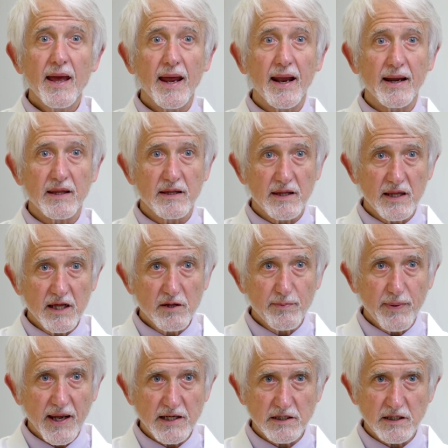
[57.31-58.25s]
and it's these
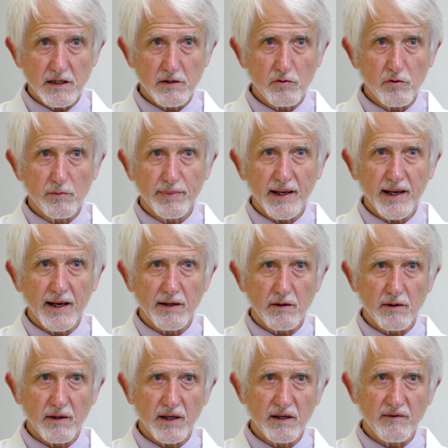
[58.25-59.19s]
patients who will be
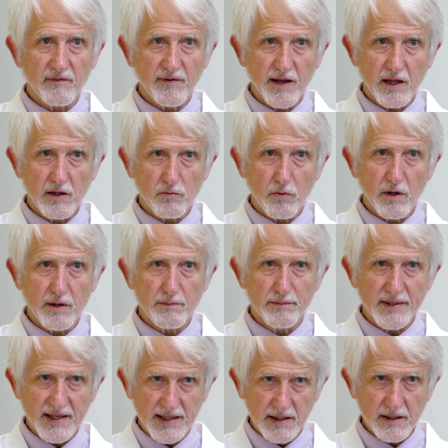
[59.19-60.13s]
entered into phase
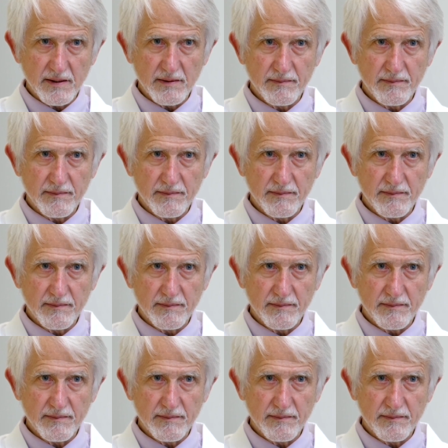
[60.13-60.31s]
1B.